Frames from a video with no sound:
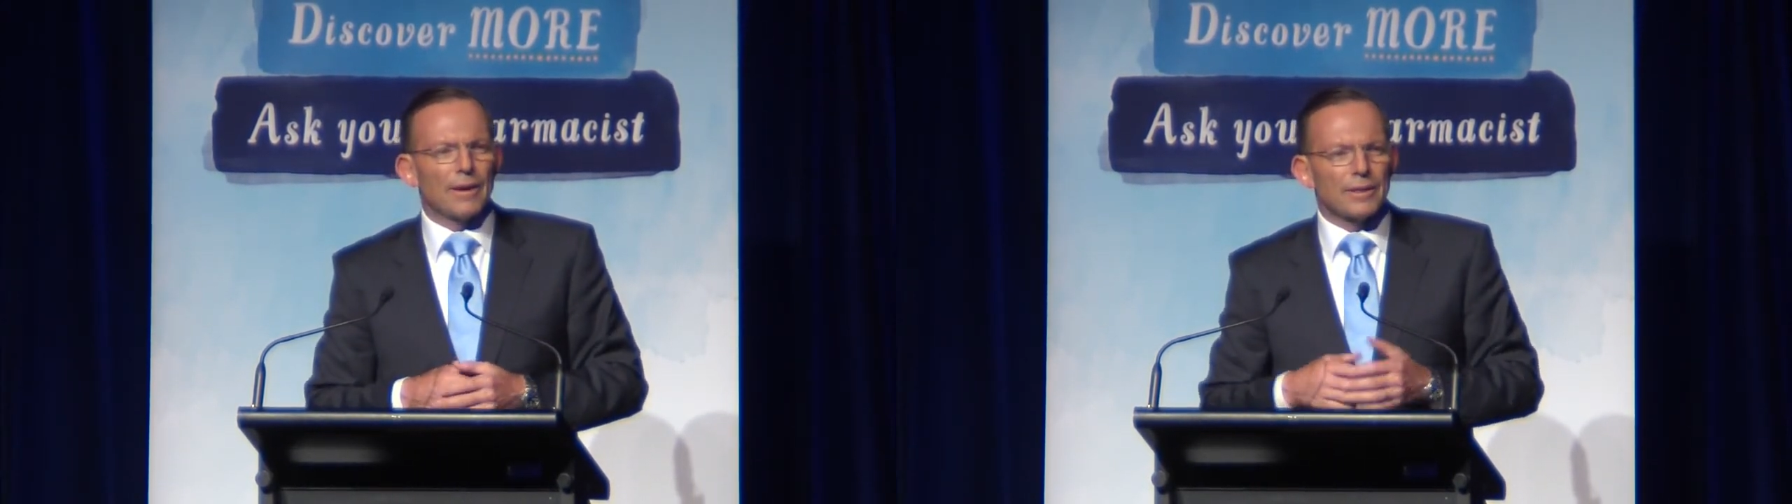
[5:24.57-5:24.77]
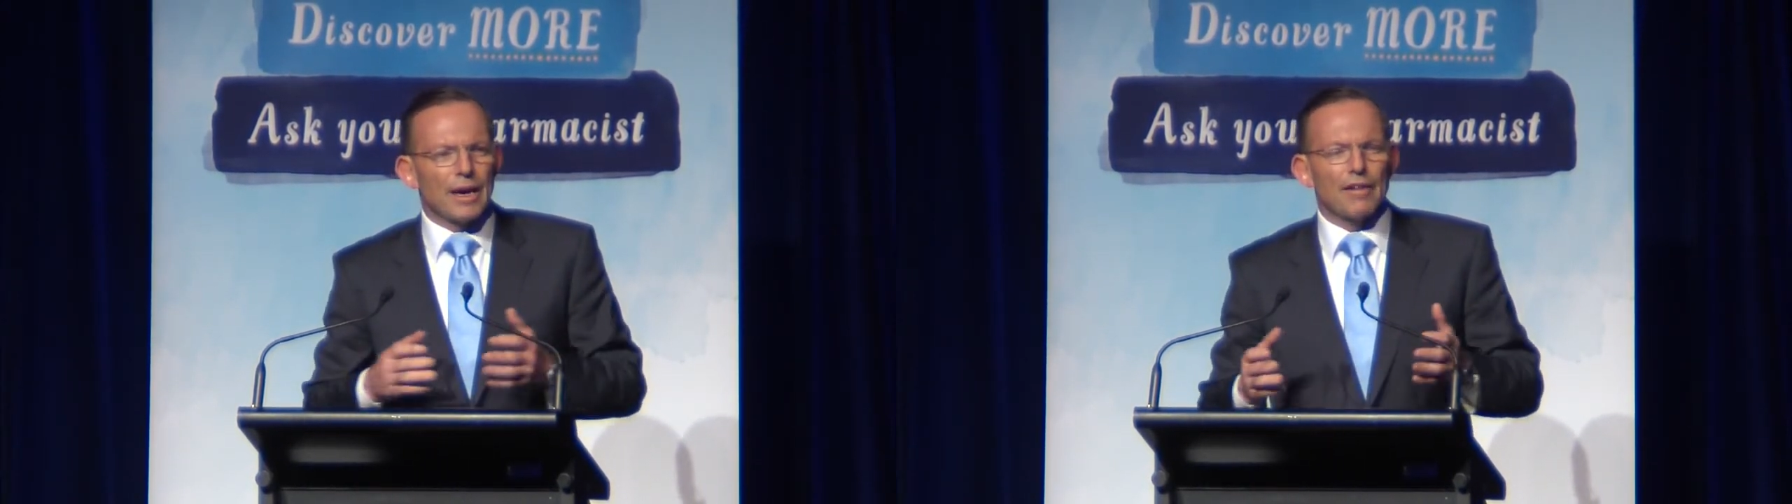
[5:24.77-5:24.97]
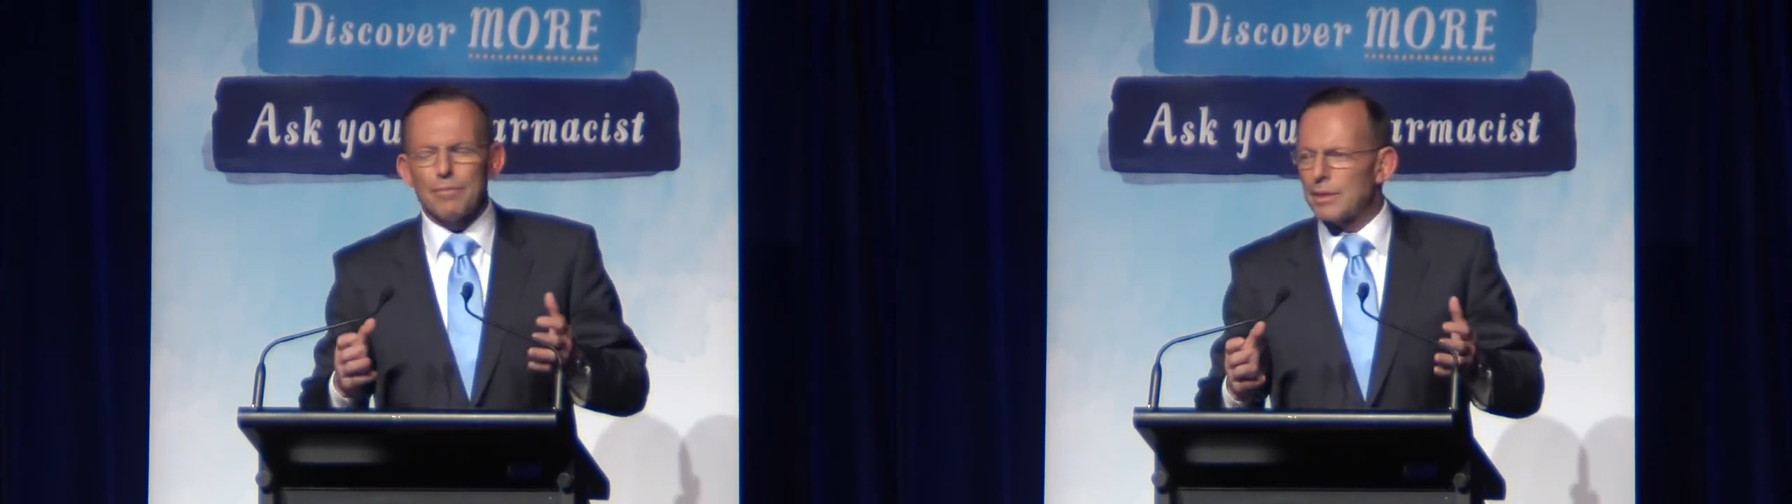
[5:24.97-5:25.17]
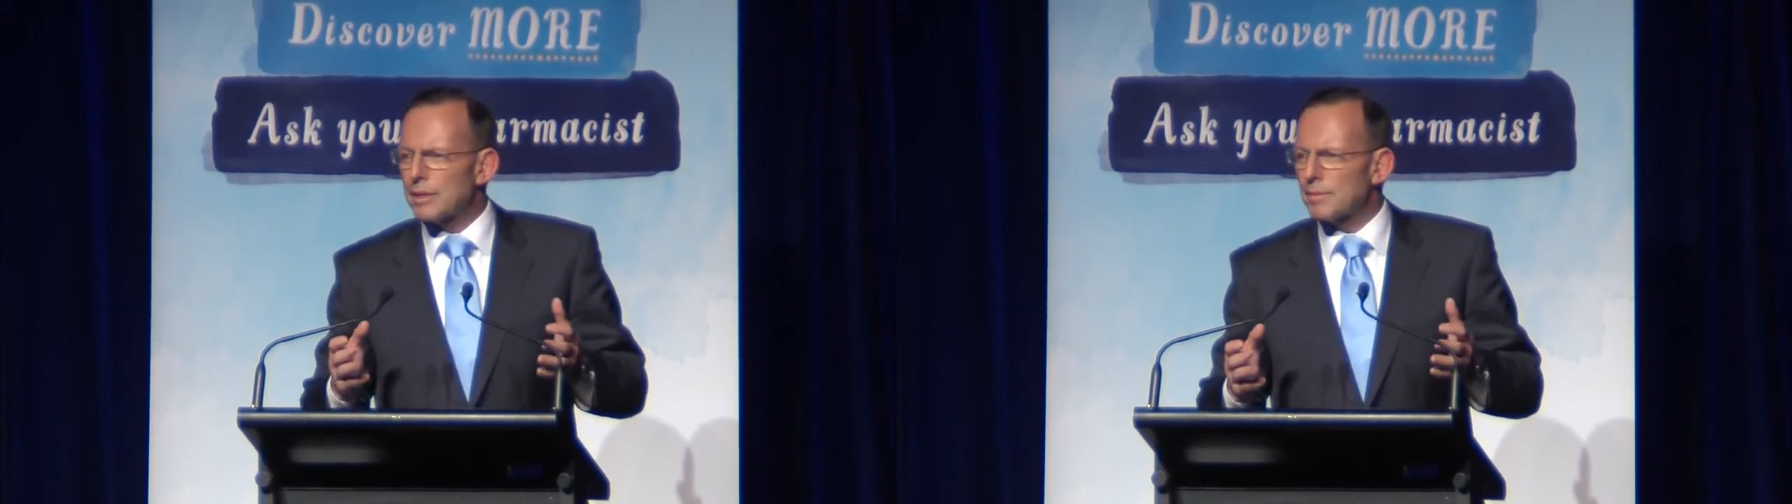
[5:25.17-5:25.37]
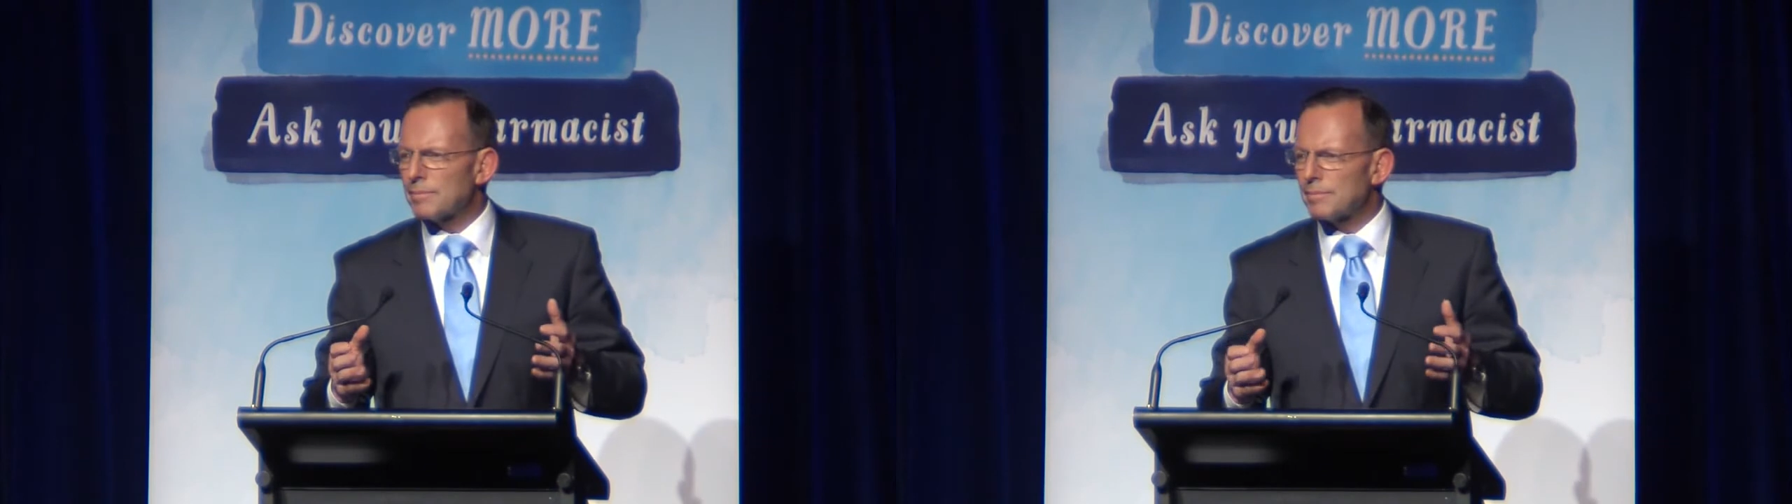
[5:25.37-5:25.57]

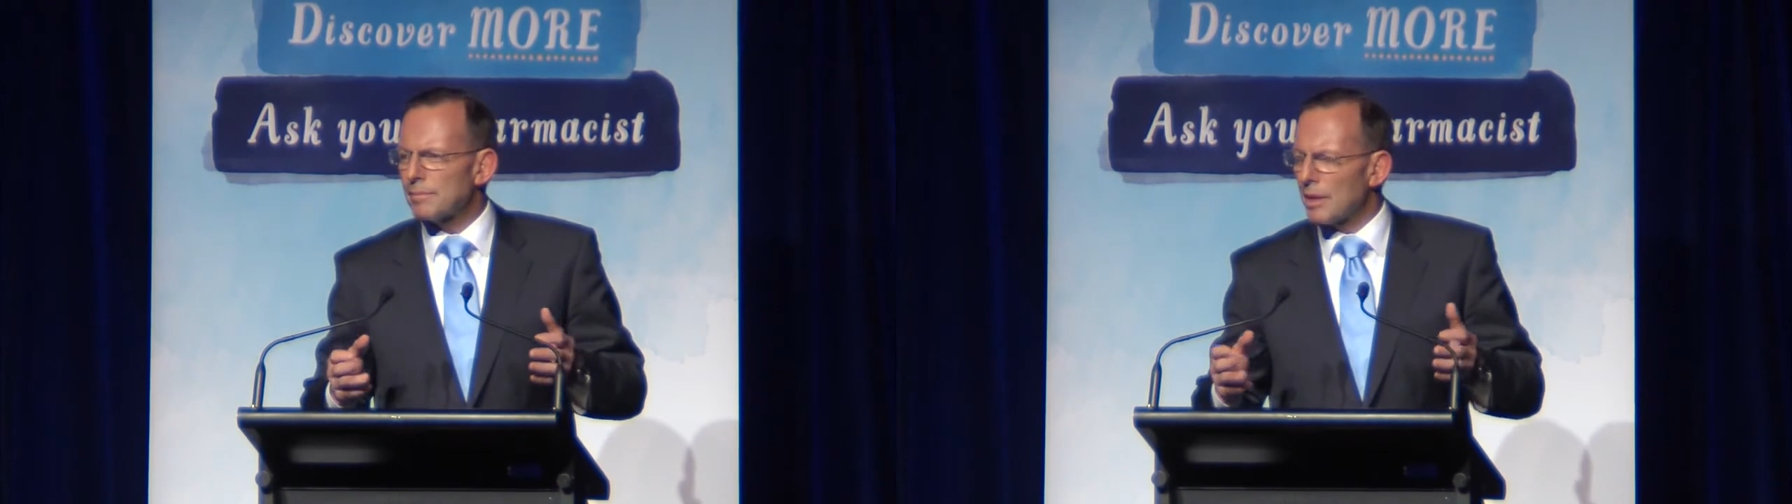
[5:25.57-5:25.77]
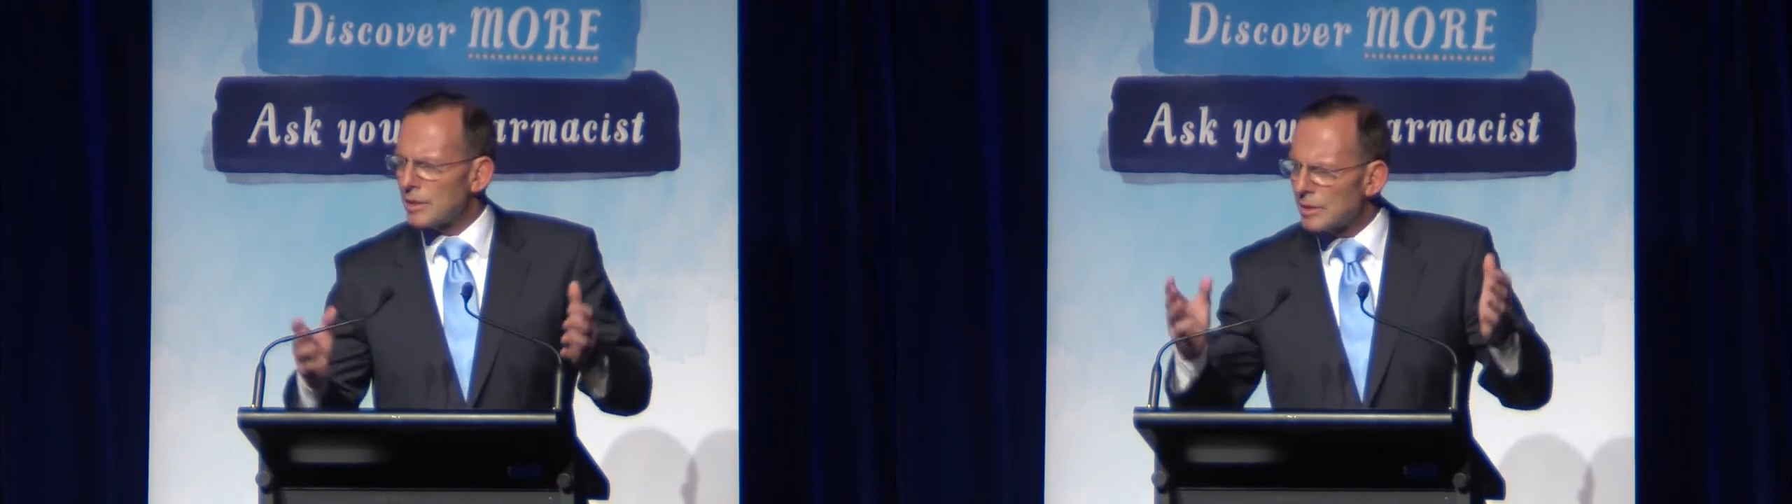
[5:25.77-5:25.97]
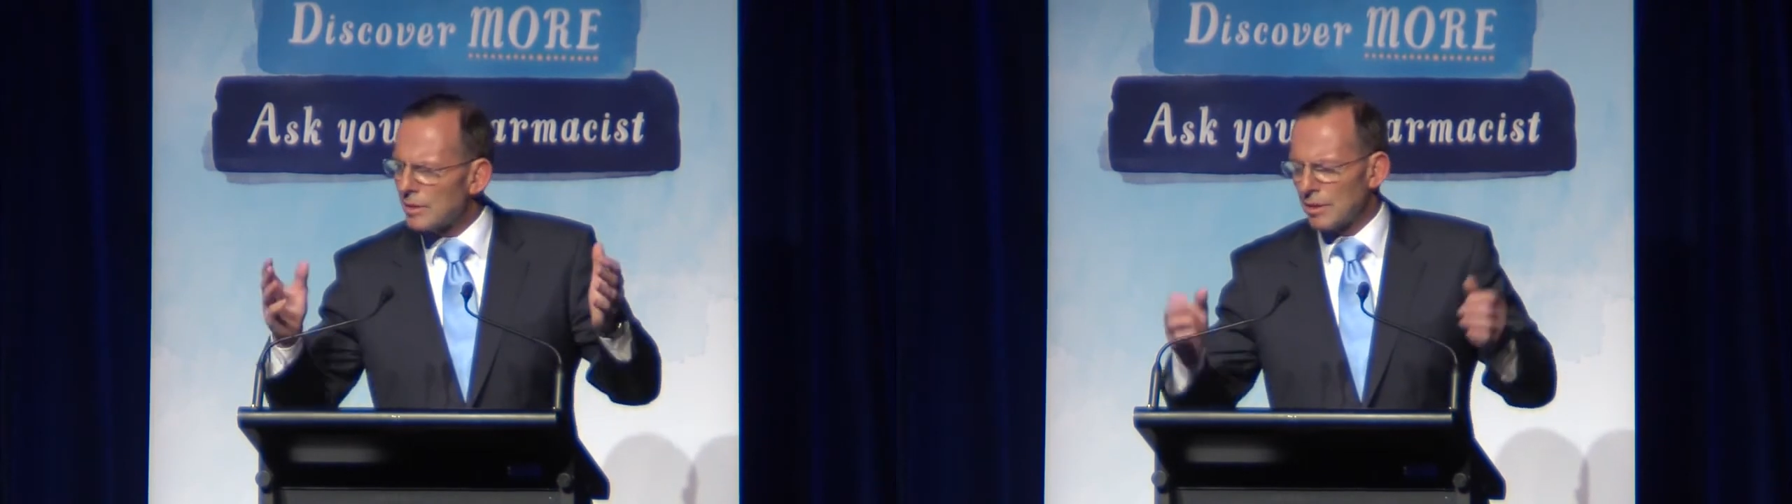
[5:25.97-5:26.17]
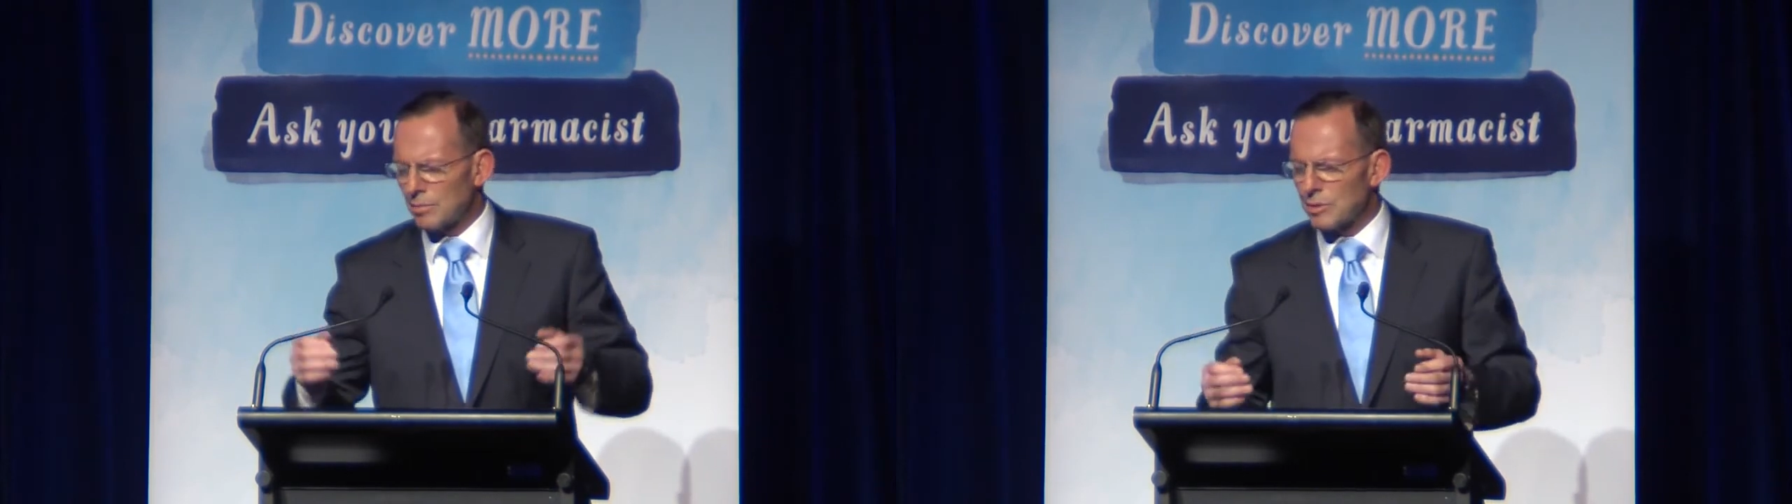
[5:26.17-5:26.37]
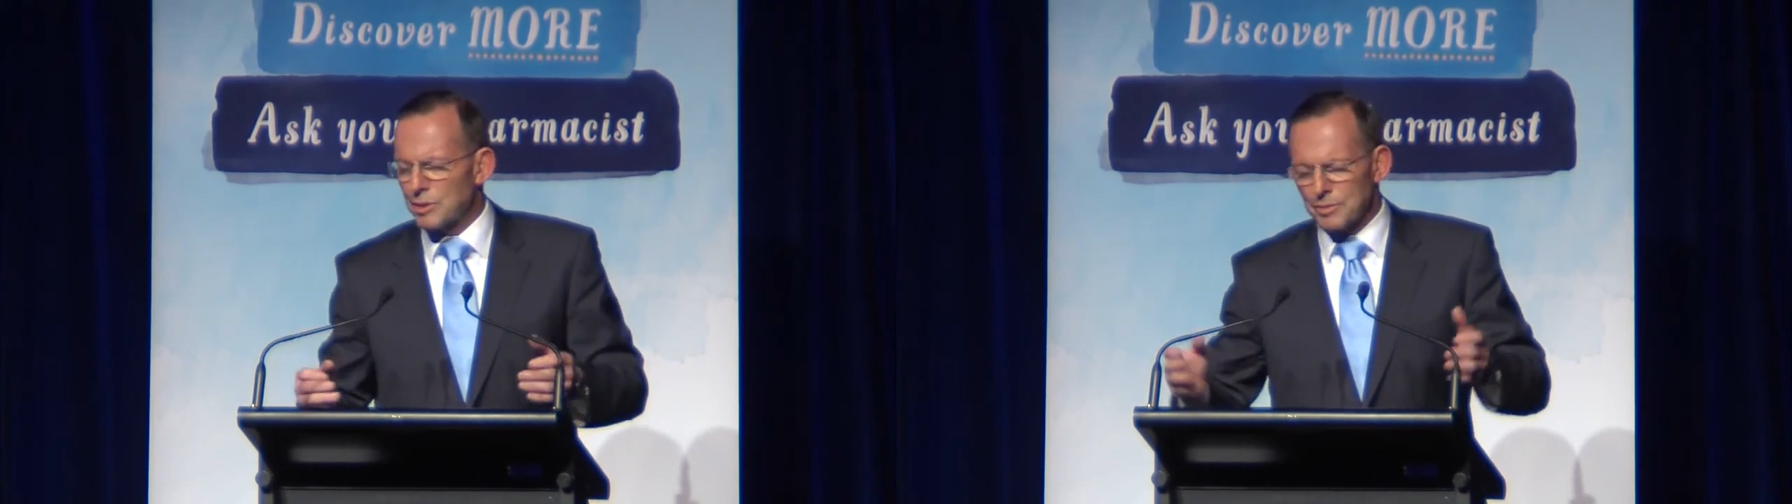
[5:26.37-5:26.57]
government, it
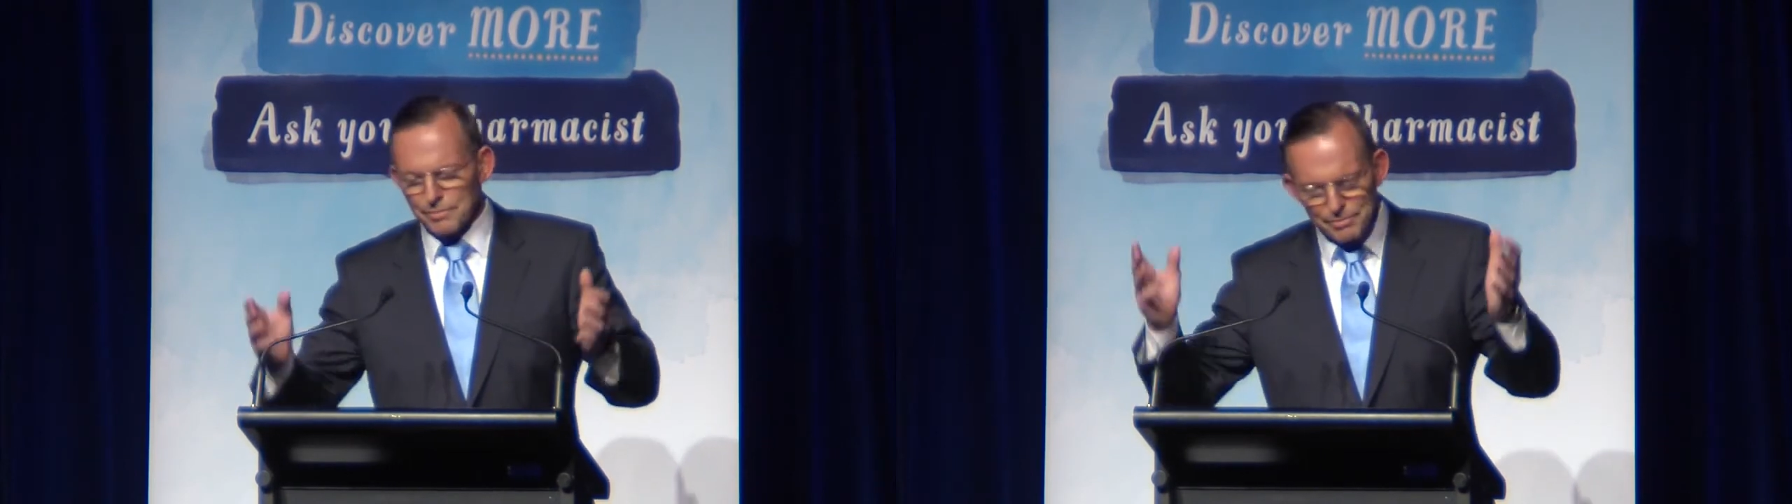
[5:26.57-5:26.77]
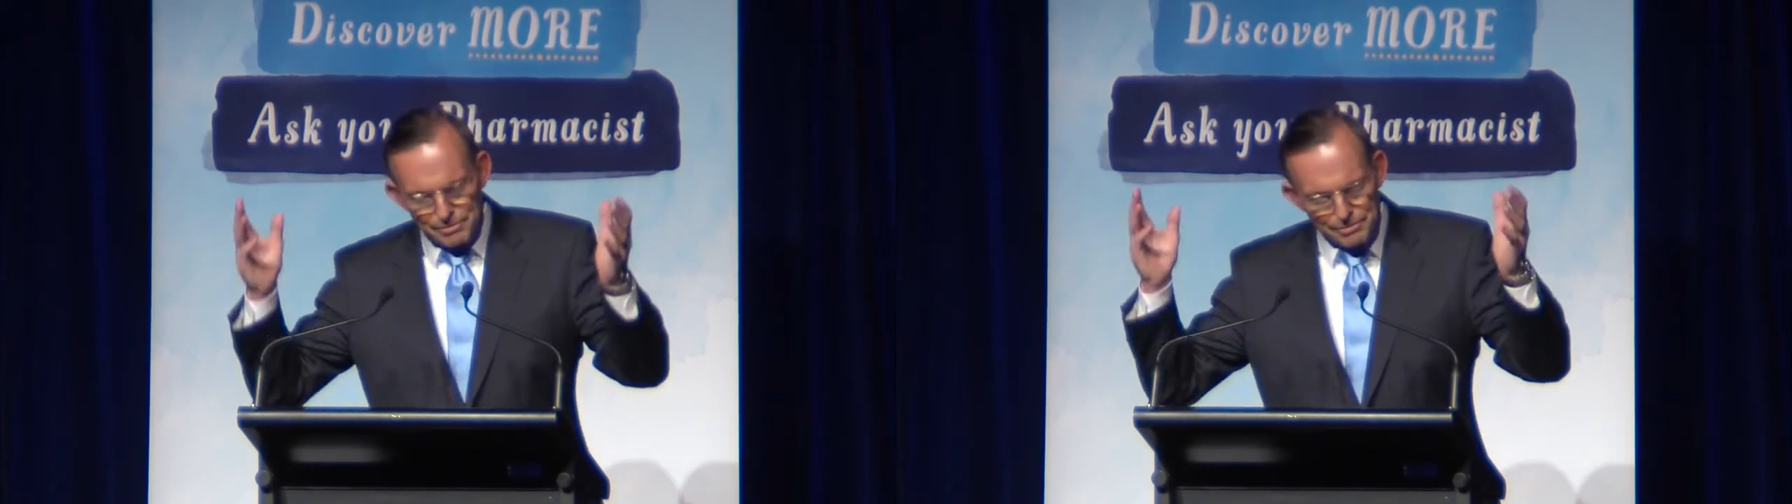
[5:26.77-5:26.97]
was